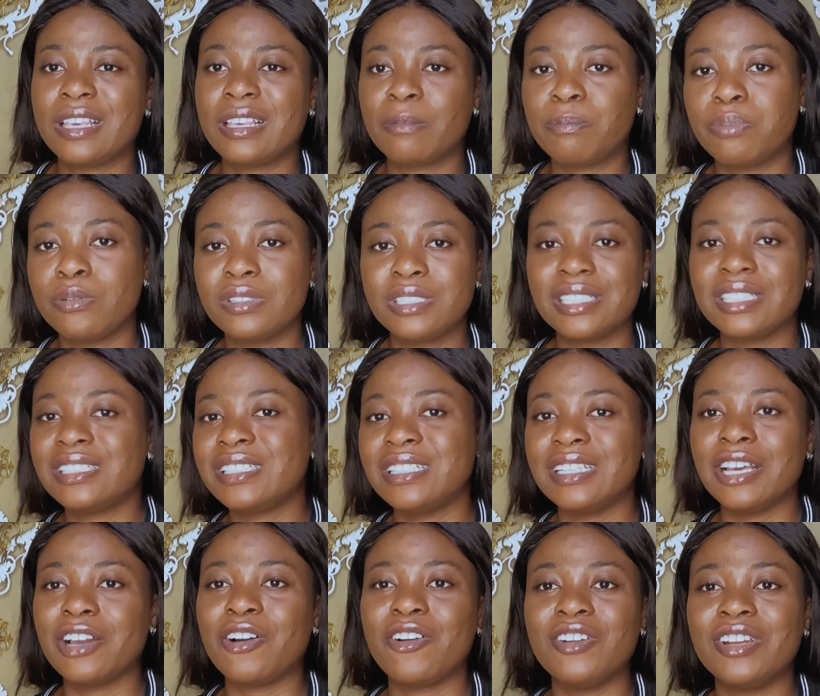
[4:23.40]
push it in
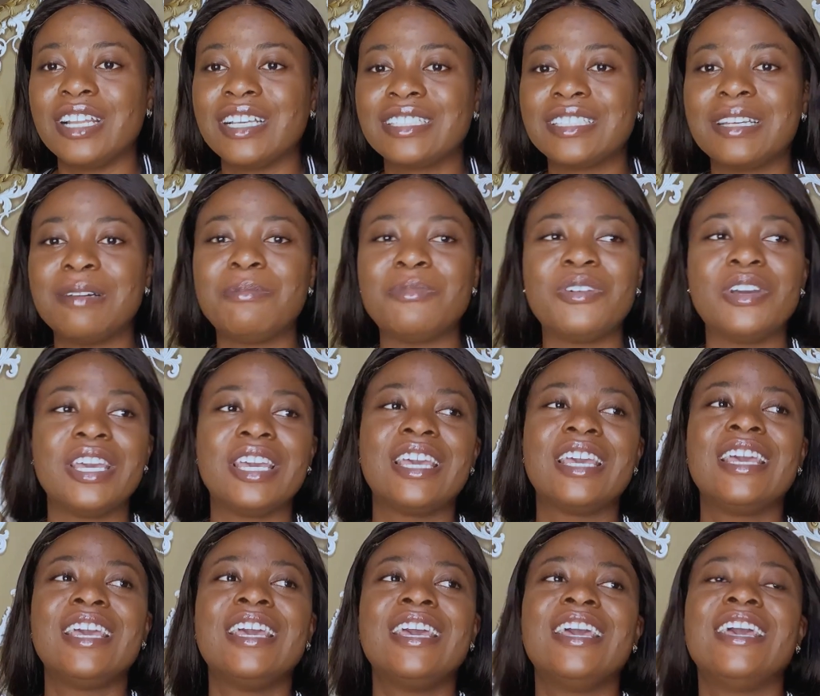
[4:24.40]
the corner somewhere,
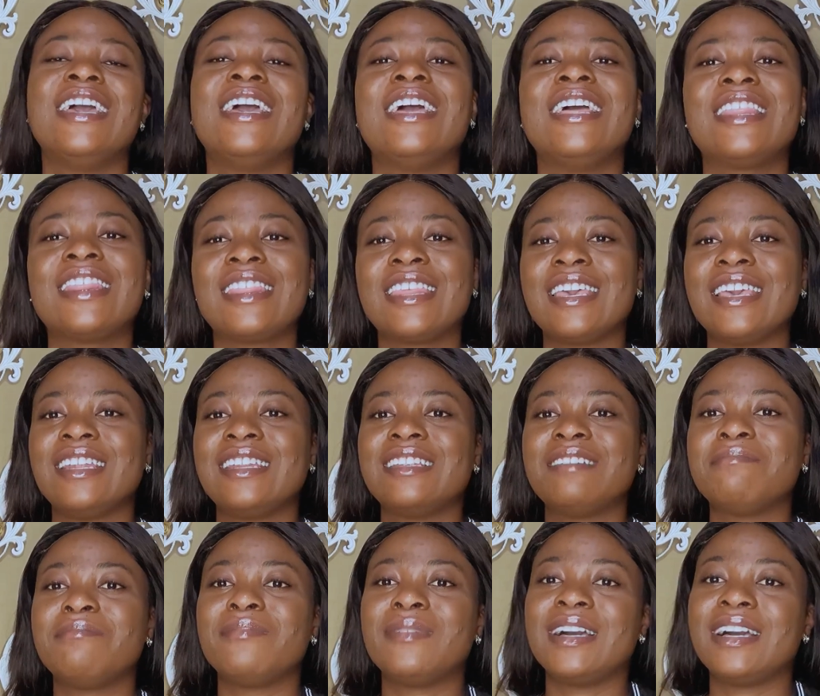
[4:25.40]
and then
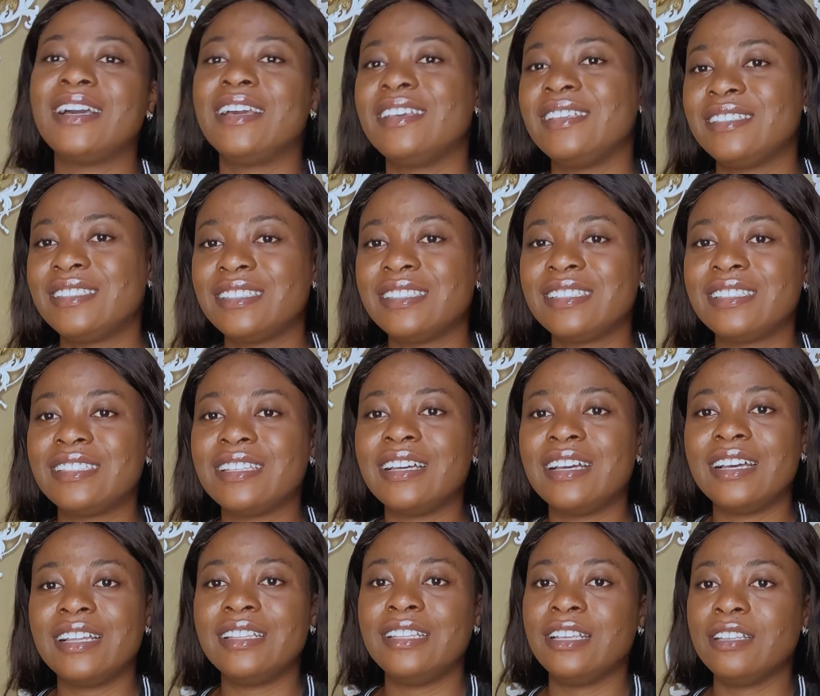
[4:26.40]
my
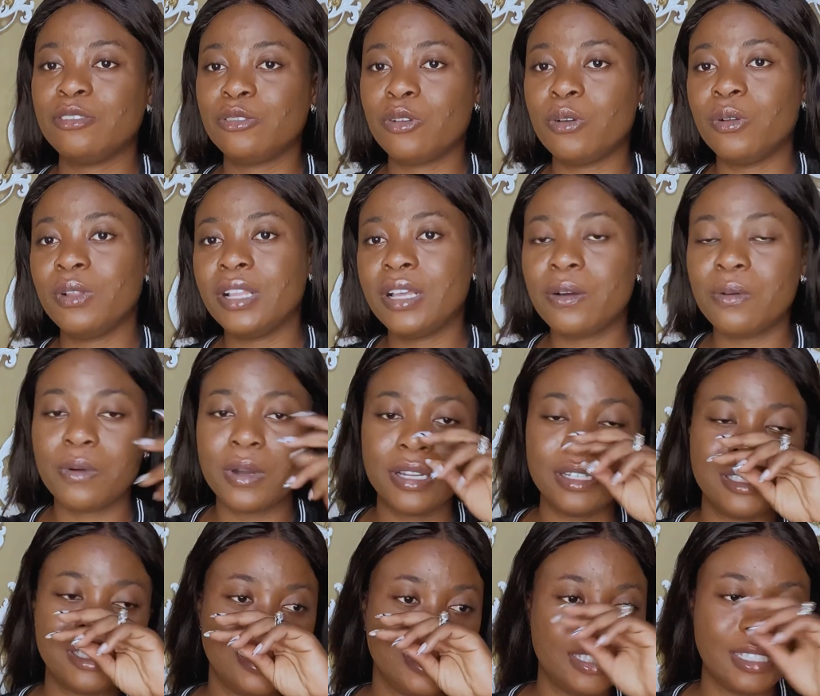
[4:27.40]
sister, the taller one,
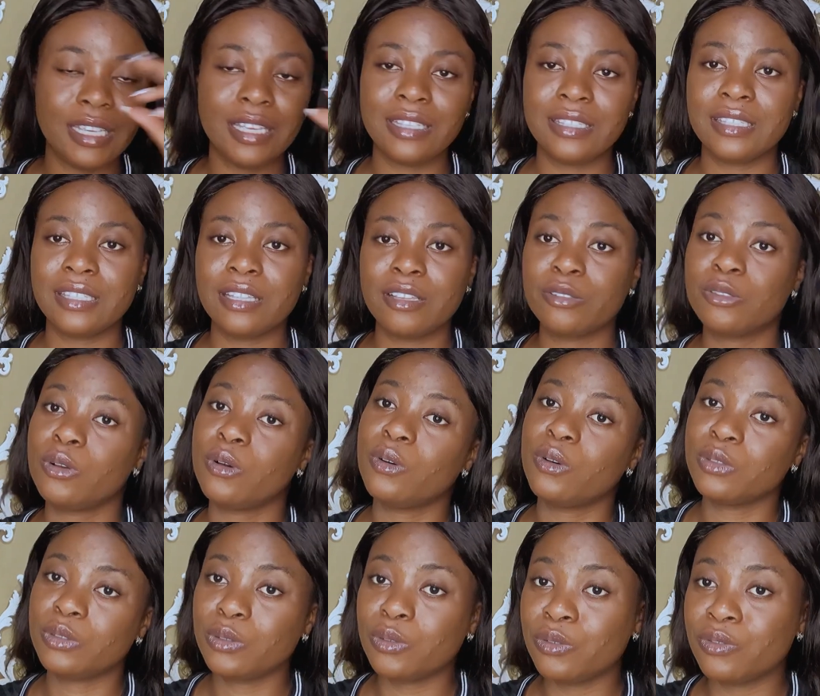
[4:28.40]
she takes the tall
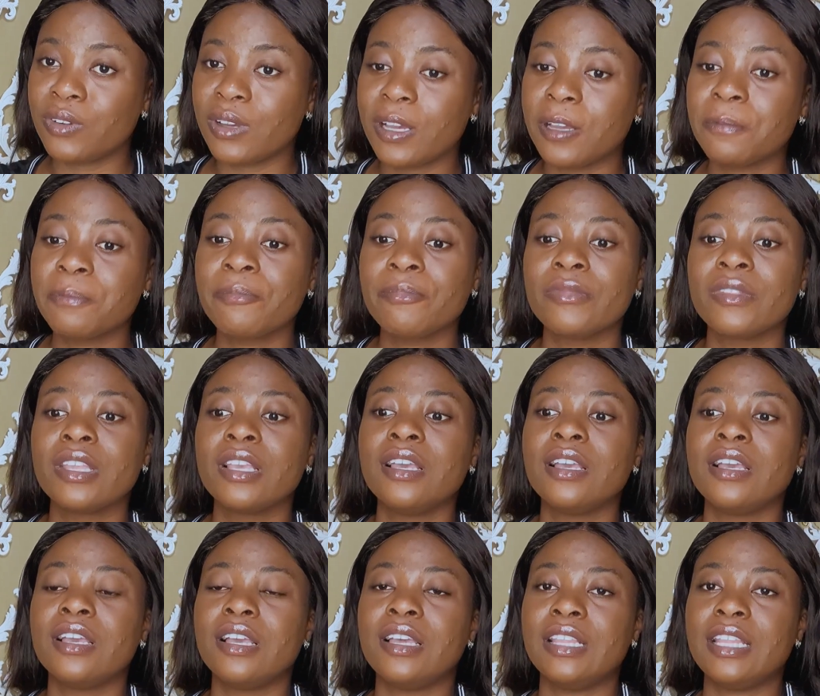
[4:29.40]
sofa,
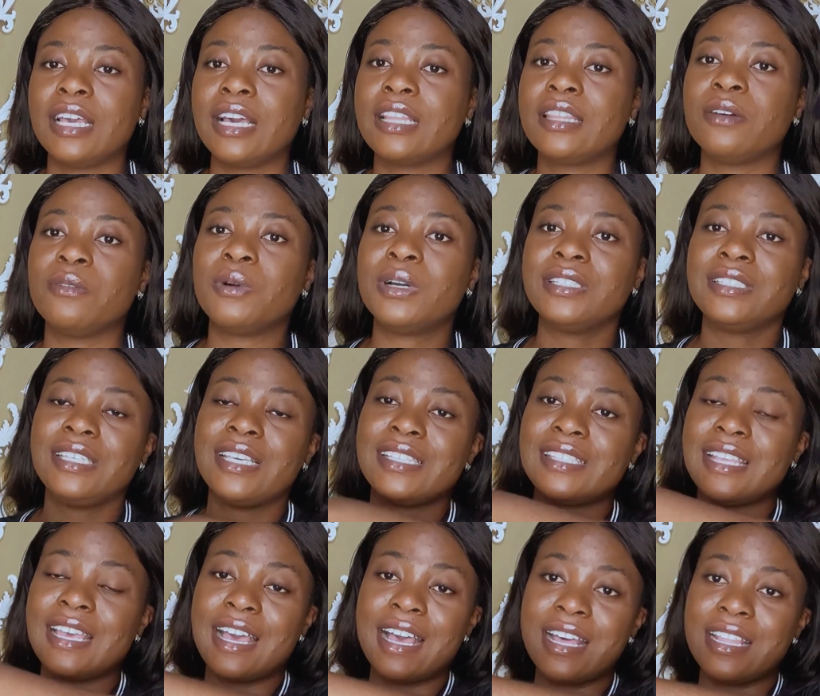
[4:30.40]
the other one takes
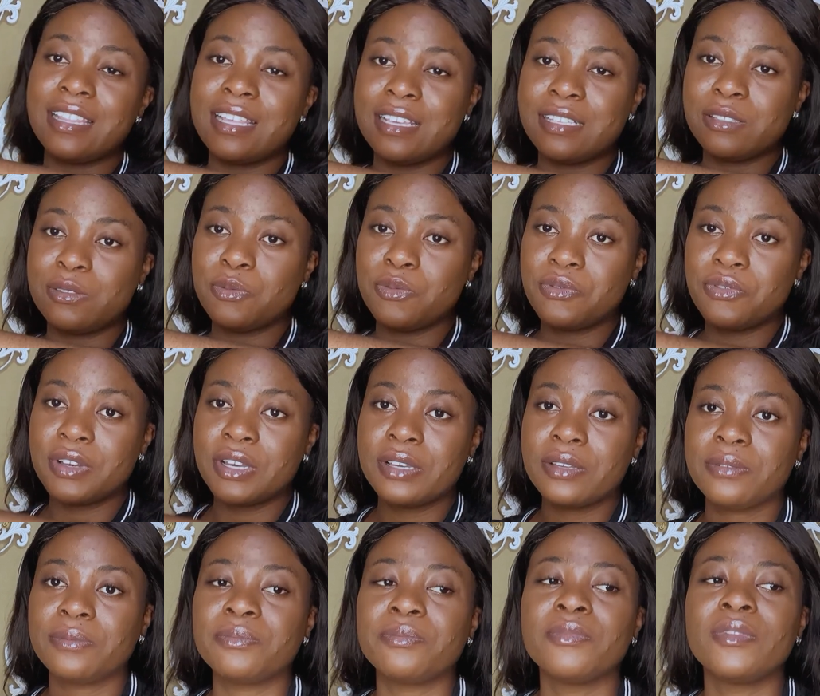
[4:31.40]
the other sofa,
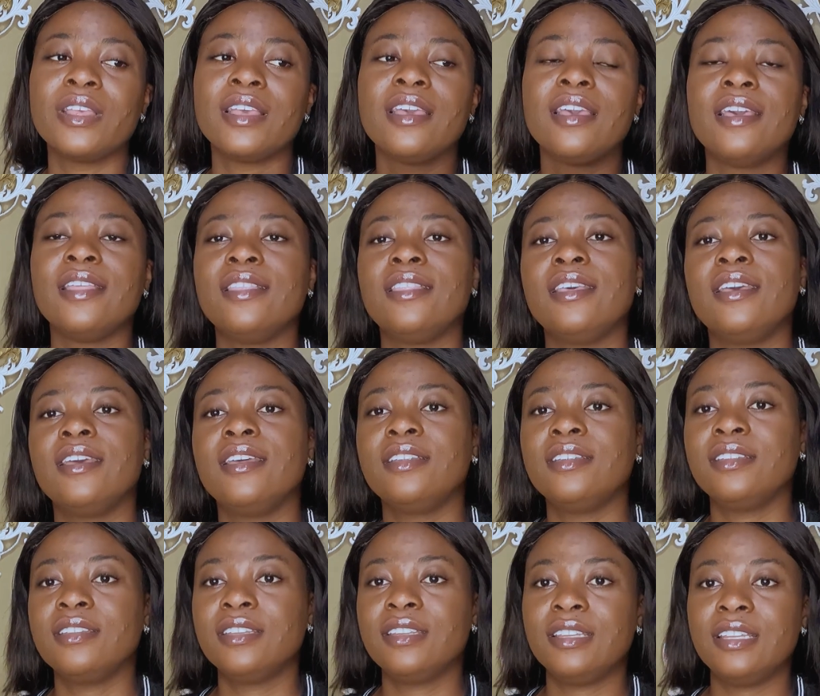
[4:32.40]
and
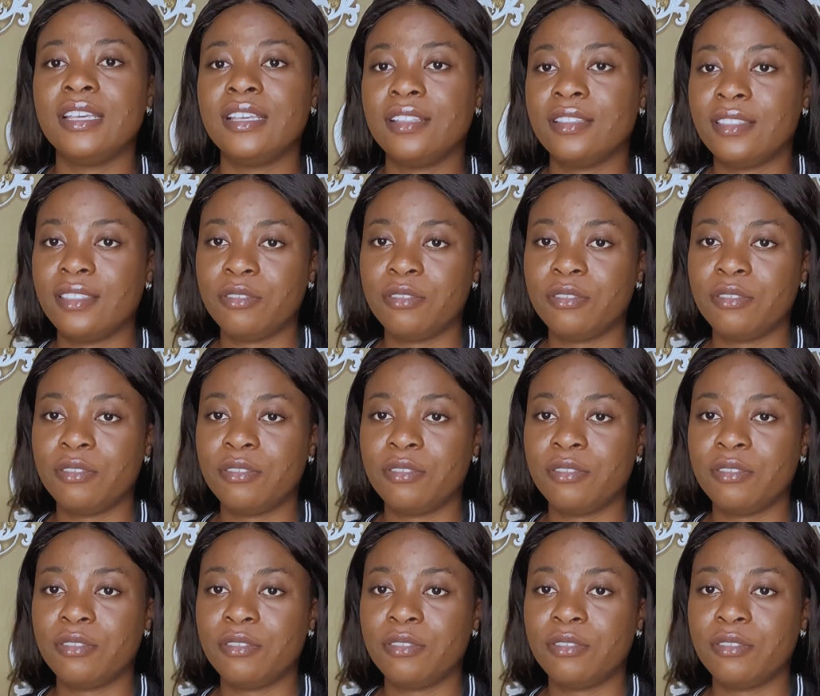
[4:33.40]
then the